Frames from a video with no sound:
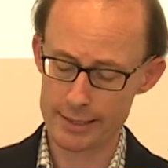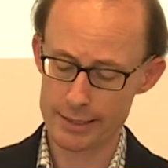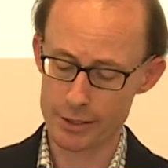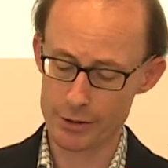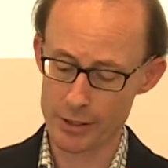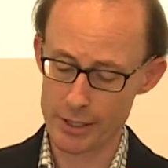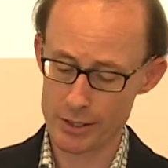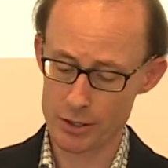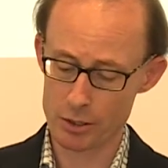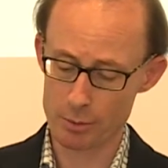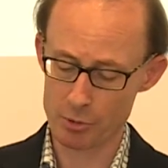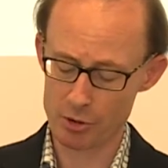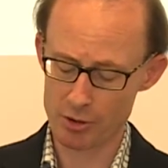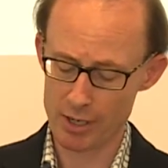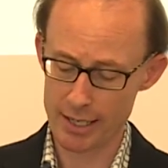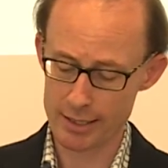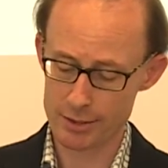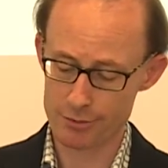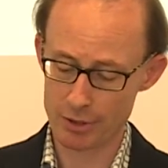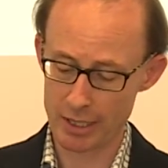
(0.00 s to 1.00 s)
serious human
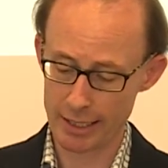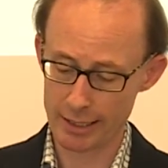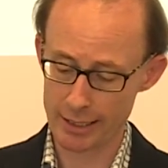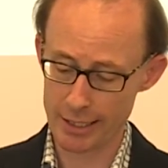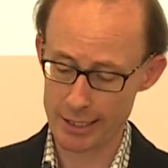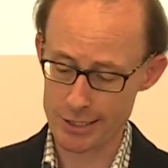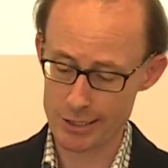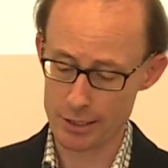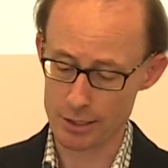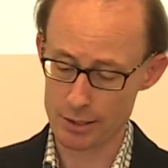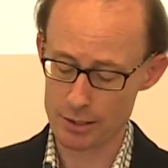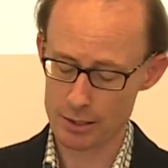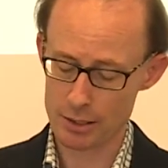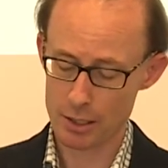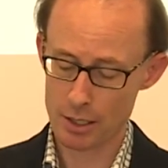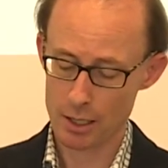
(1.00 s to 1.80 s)
rights violations